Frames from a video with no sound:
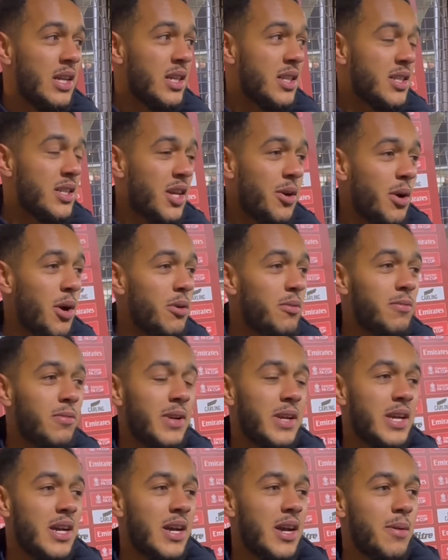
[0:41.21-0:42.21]
So
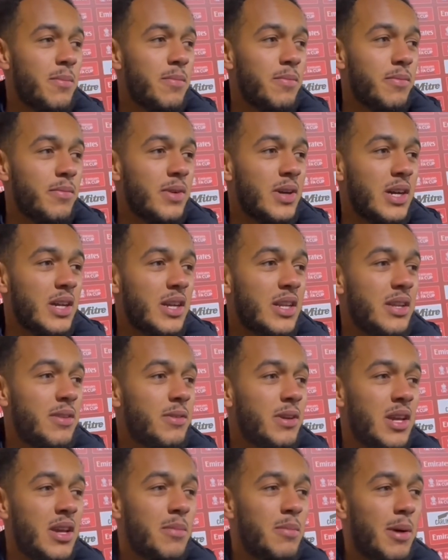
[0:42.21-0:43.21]
hopefully I can
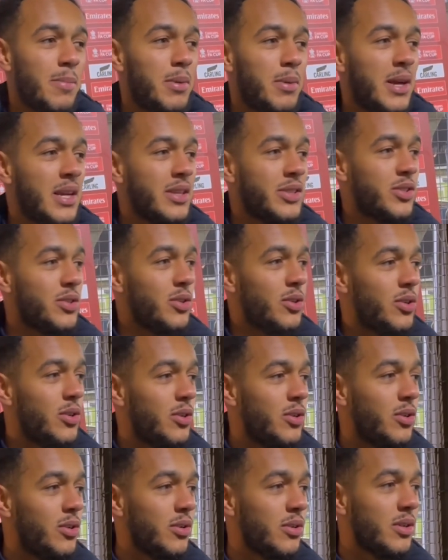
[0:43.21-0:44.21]
either keep my place
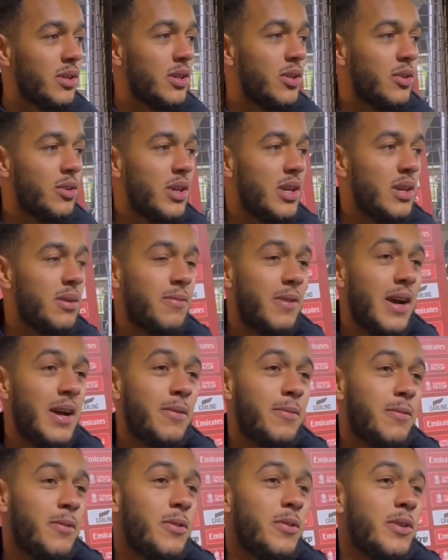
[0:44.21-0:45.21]
or keep
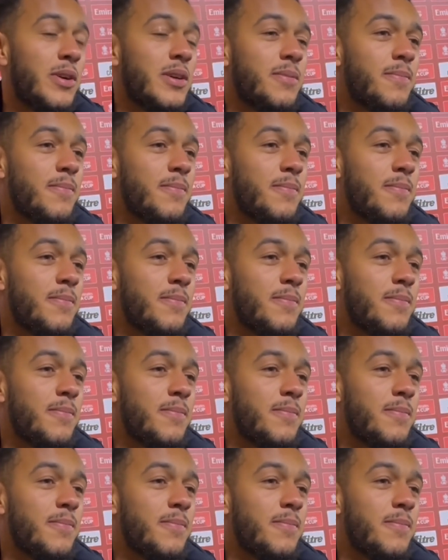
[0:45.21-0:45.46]
fighting for it.